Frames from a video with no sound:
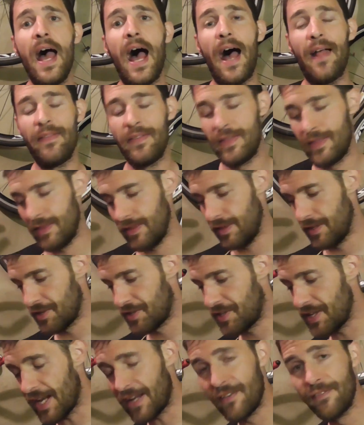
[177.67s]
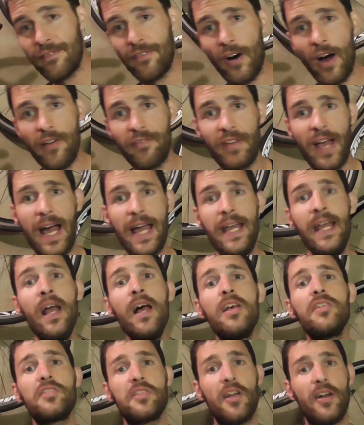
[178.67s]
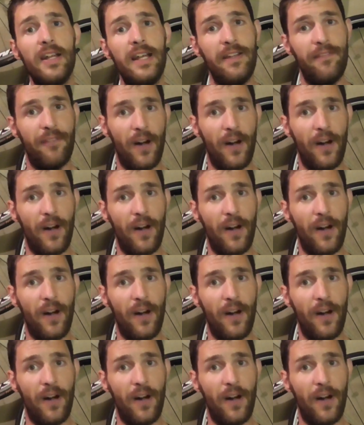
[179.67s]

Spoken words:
and the second 5k slightly